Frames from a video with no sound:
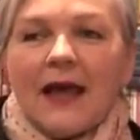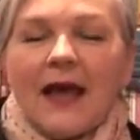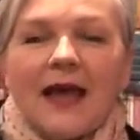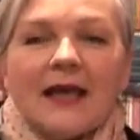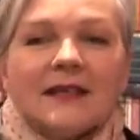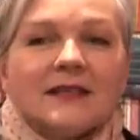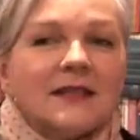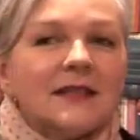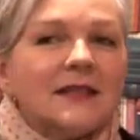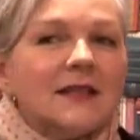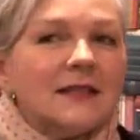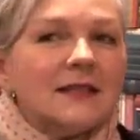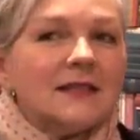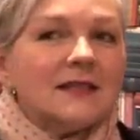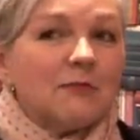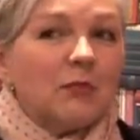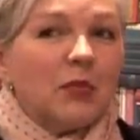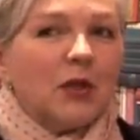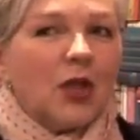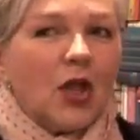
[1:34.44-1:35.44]
"As it
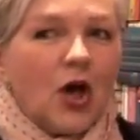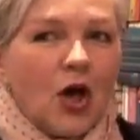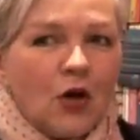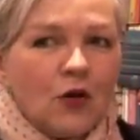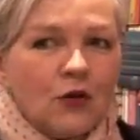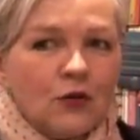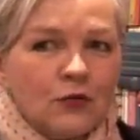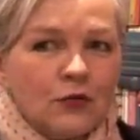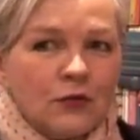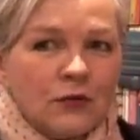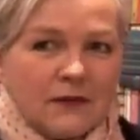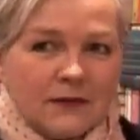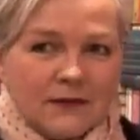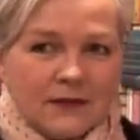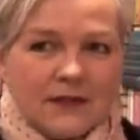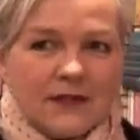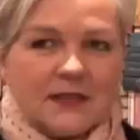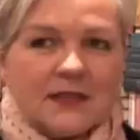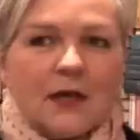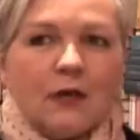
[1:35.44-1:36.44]
is below,
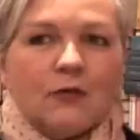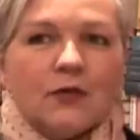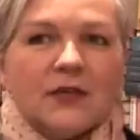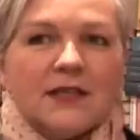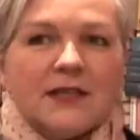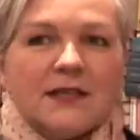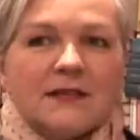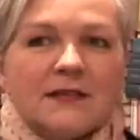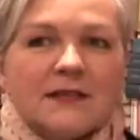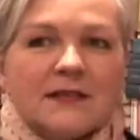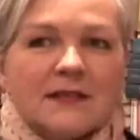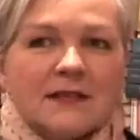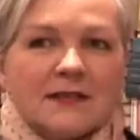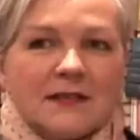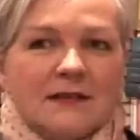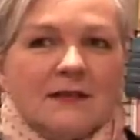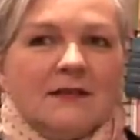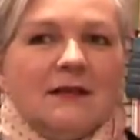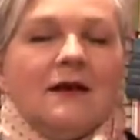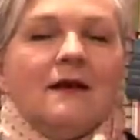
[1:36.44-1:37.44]
so it
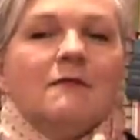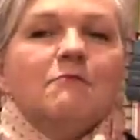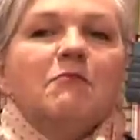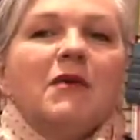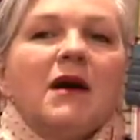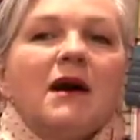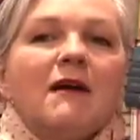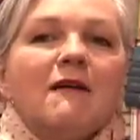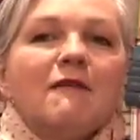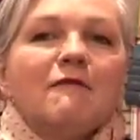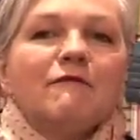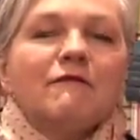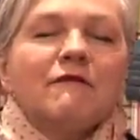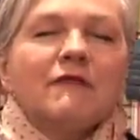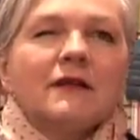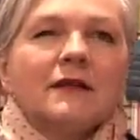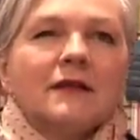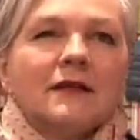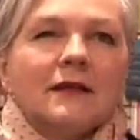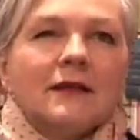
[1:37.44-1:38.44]
is above."
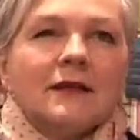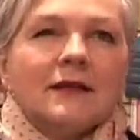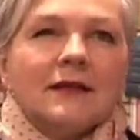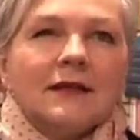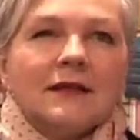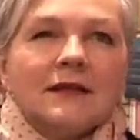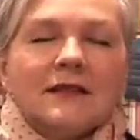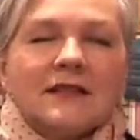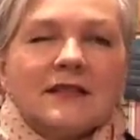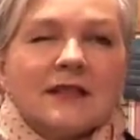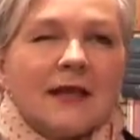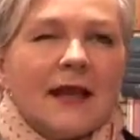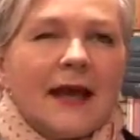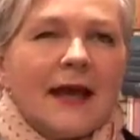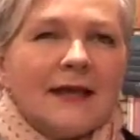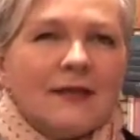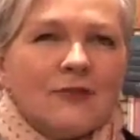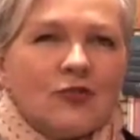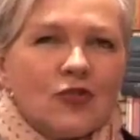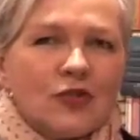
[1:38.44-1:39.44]
And it's an
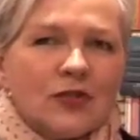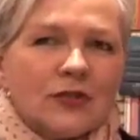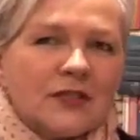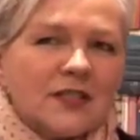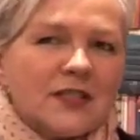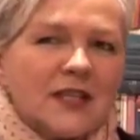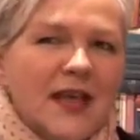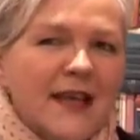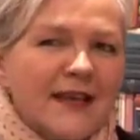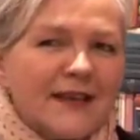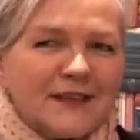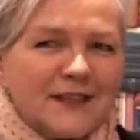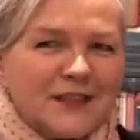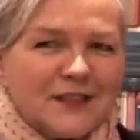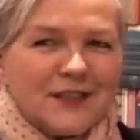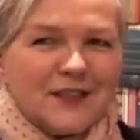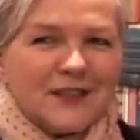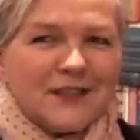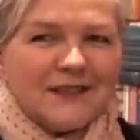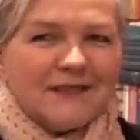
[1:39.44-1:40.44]
ancient
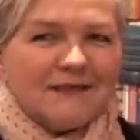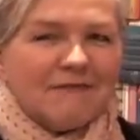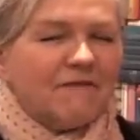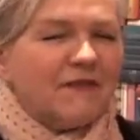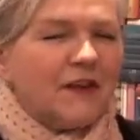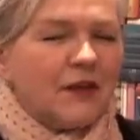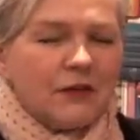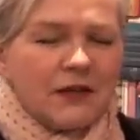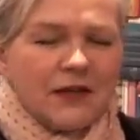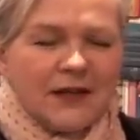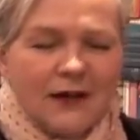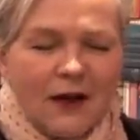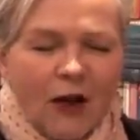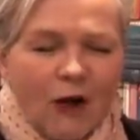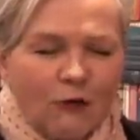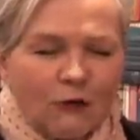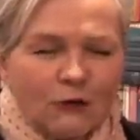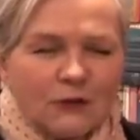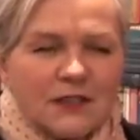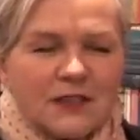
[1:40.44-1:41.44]
text, very
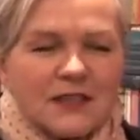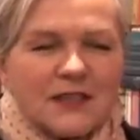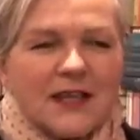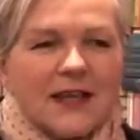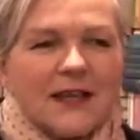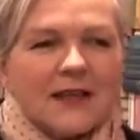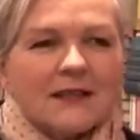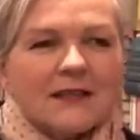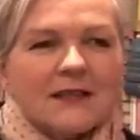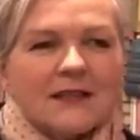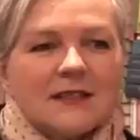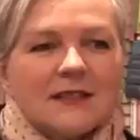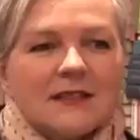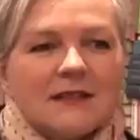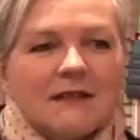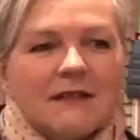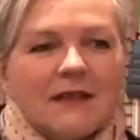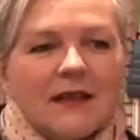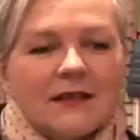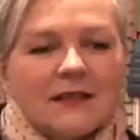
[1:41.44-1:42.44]
old text,
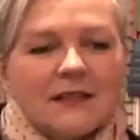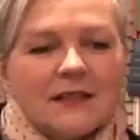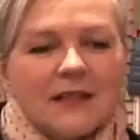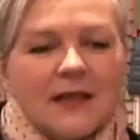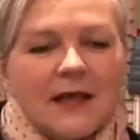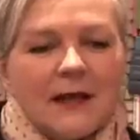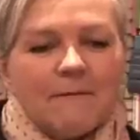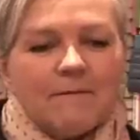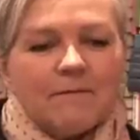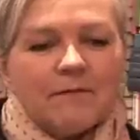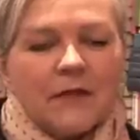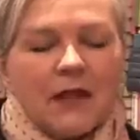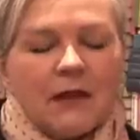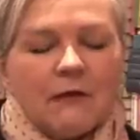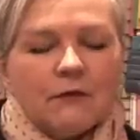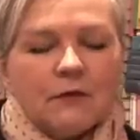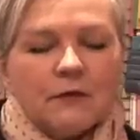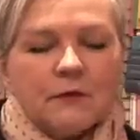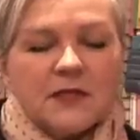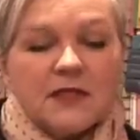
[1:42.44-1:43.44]
that
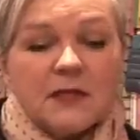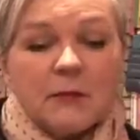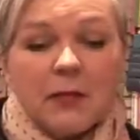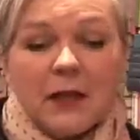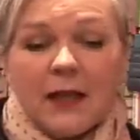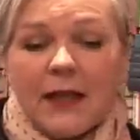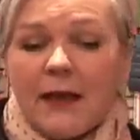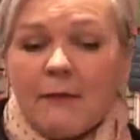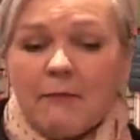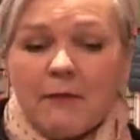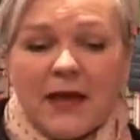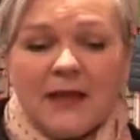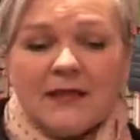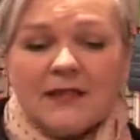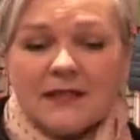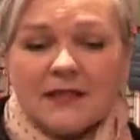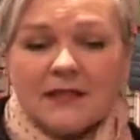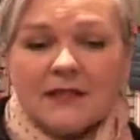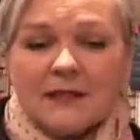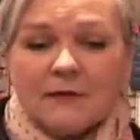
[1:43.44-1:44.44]
forms the
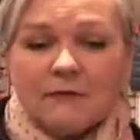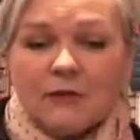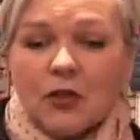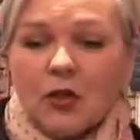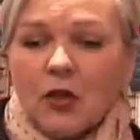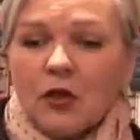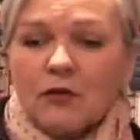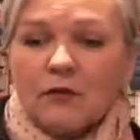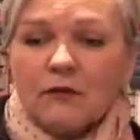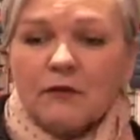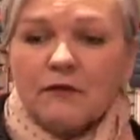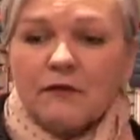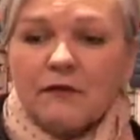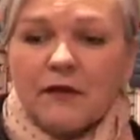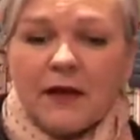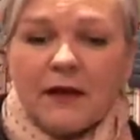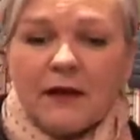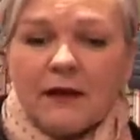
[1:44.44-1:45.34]
basis of a lot of